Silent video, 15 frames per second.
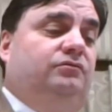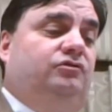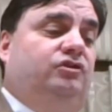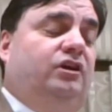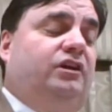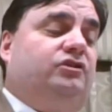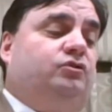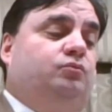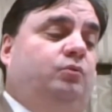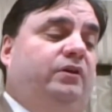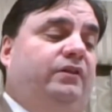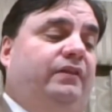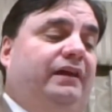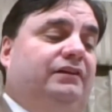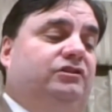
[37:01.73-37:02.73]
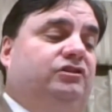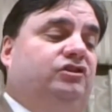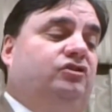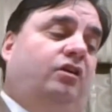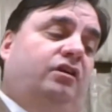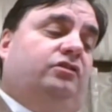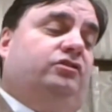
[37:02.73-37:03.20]
just when they
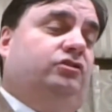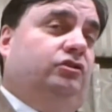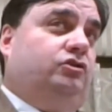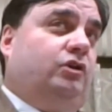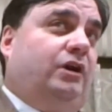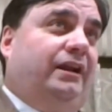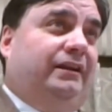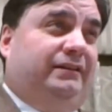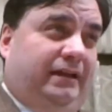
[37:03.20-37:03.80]
start to try to